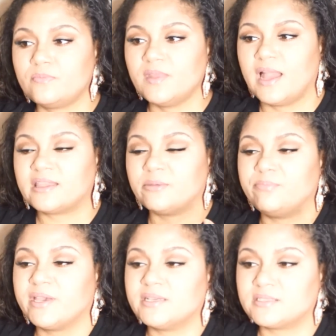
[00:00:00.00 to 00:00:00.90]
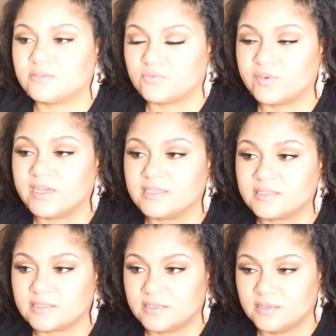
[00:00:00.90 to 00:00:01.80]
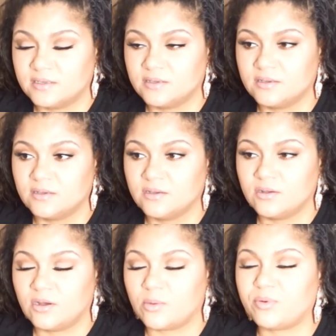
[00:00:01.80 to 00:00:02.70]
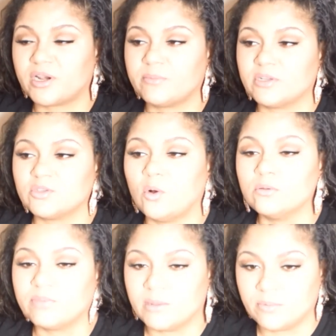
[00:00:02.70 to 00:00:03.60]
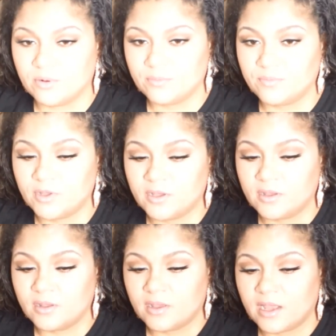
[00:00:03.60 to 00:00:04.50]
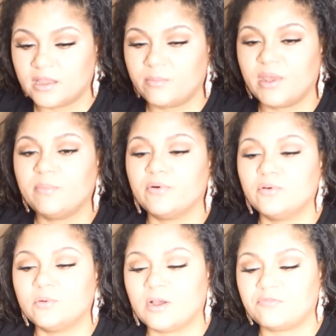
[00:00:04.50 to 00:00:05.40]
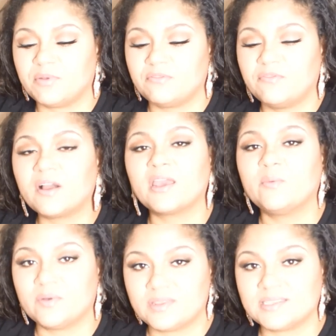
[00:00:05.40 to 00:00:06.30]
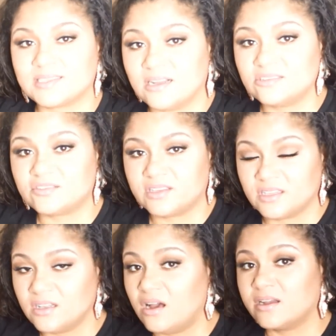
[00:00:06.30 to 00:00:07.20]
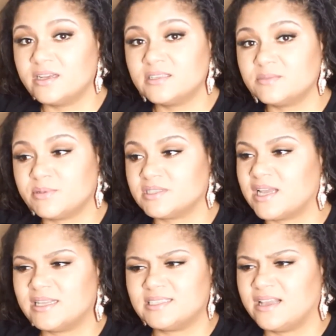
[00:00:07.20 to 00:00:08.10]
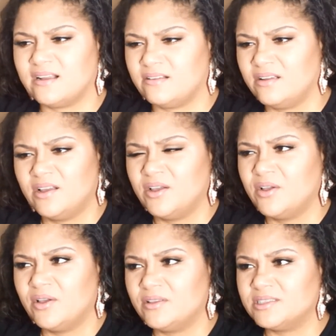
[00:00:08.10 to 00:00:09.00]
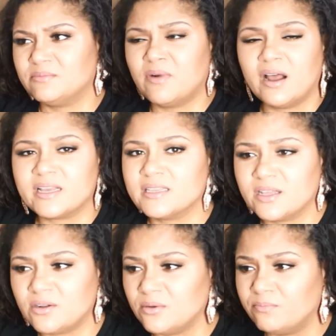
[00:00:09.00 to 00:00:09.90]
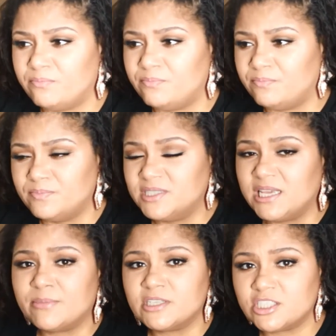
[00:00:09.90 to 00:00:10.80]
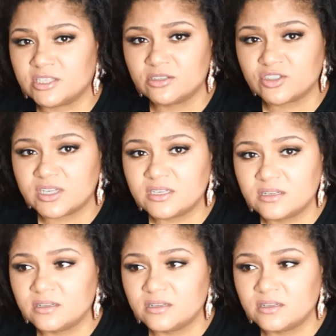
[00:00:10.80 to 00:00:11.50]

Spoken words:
at the biggest risk are pretty much old people, and the people who have been fucking with this country the longest, besides their demonic little demon children,